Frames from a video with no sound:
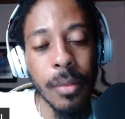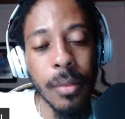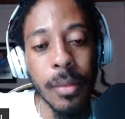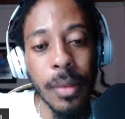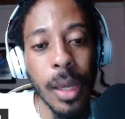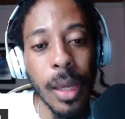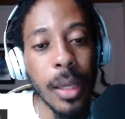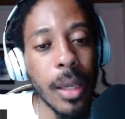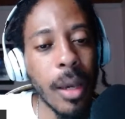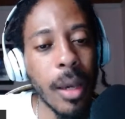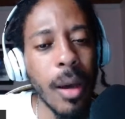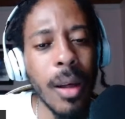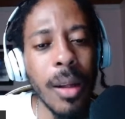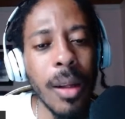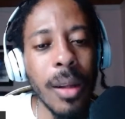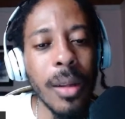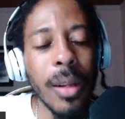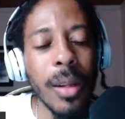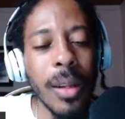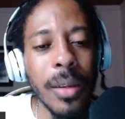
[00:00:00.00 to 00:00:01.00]
Like,
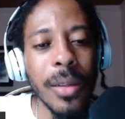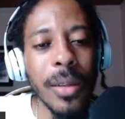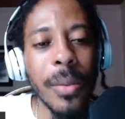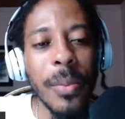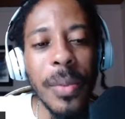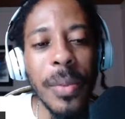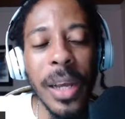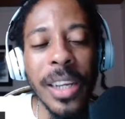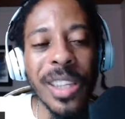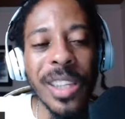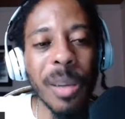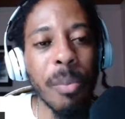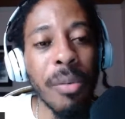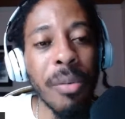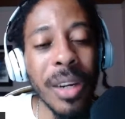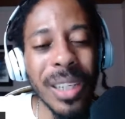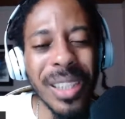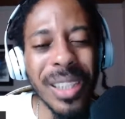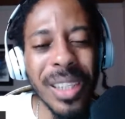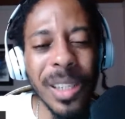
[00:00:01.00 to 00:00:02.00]
y'all, like
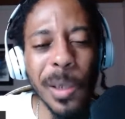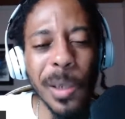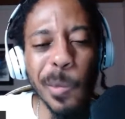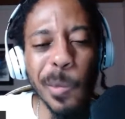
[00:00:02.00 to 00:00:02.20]
depression